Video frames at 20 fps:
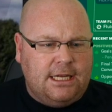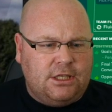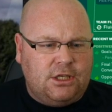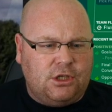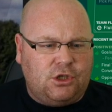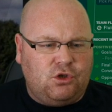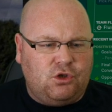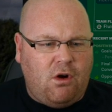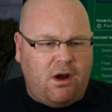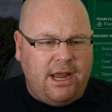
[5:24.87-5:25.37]

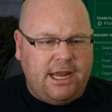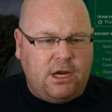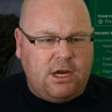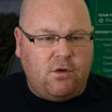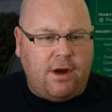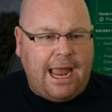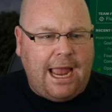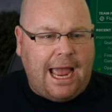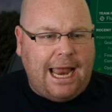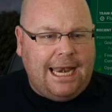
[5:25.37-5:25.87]
to try and
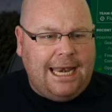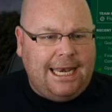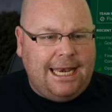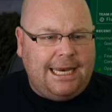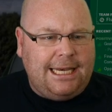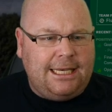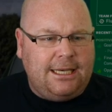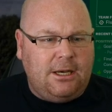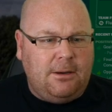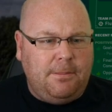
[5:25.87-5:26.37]
create a
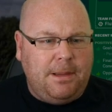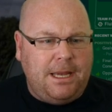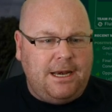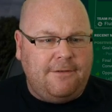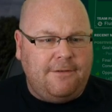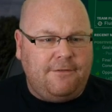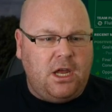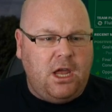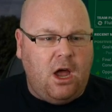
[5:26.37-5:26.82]
little bit of